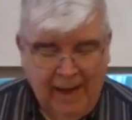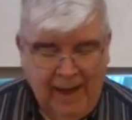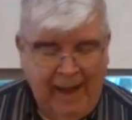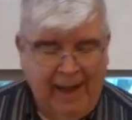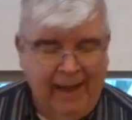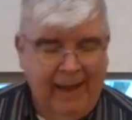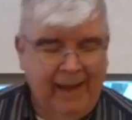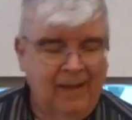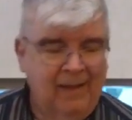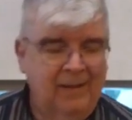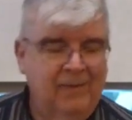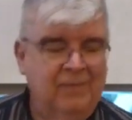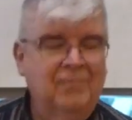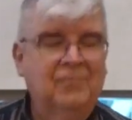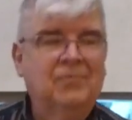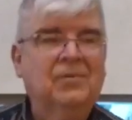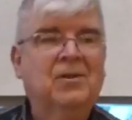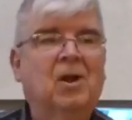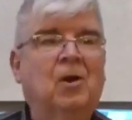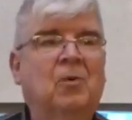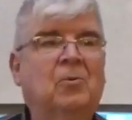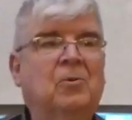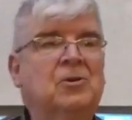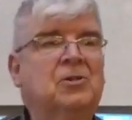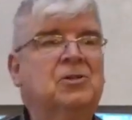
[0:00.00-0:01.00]
And
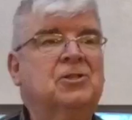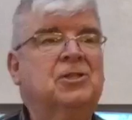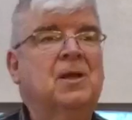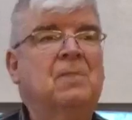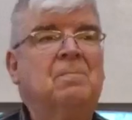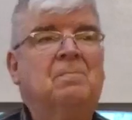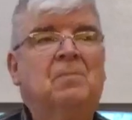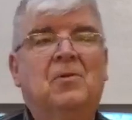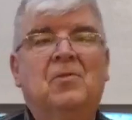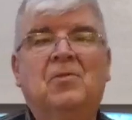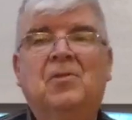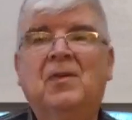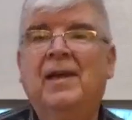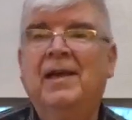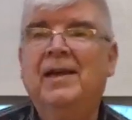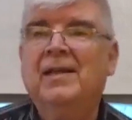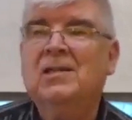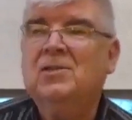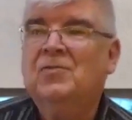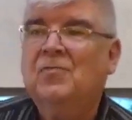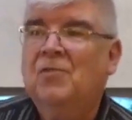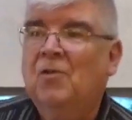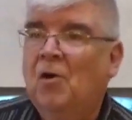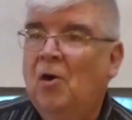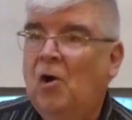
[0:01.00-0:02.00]
there were
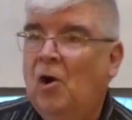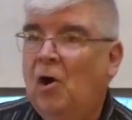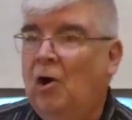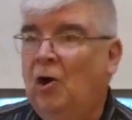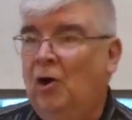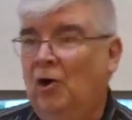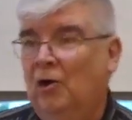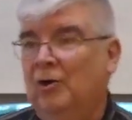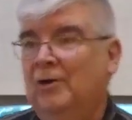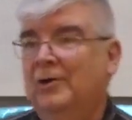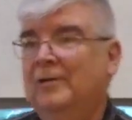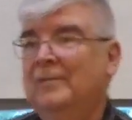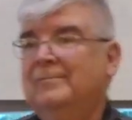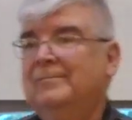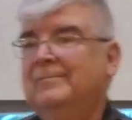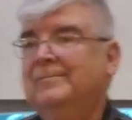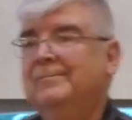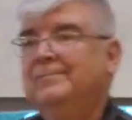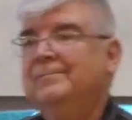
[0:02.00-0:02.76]
sympathies for her